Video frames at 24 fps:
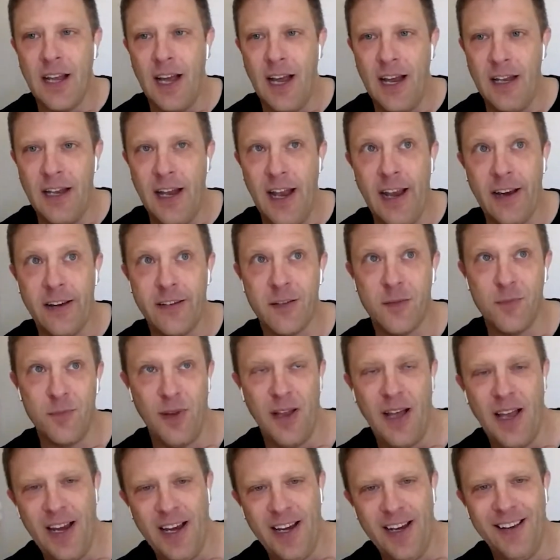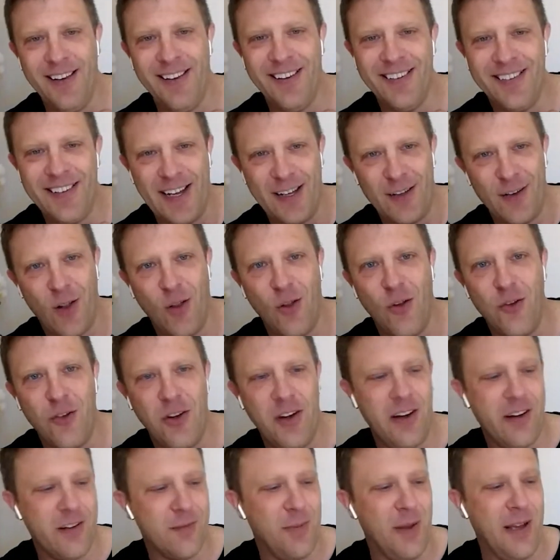can explain
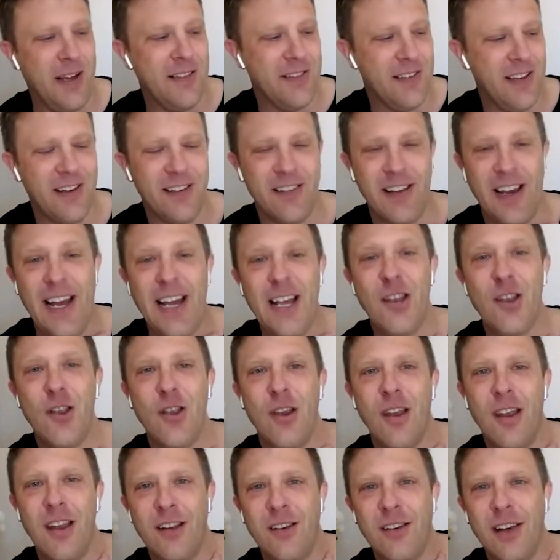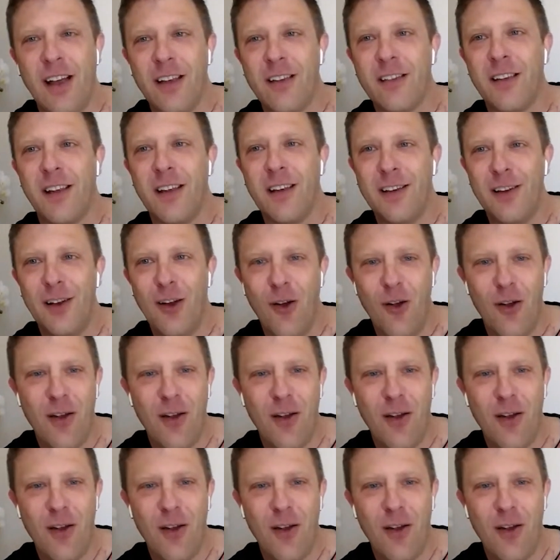technology, explain things in just